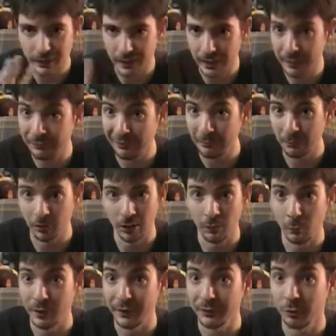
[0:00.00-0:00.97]
I've rambled
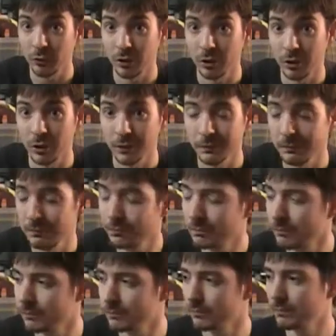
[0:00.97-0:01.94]
on way too long,
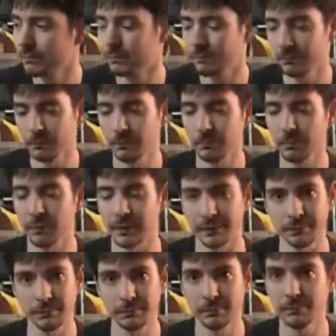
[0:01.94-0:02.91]

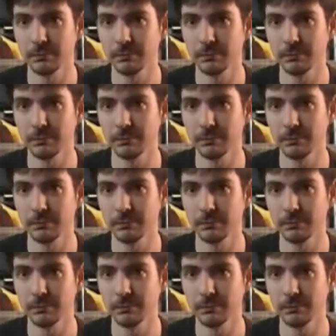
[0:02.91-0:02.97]
but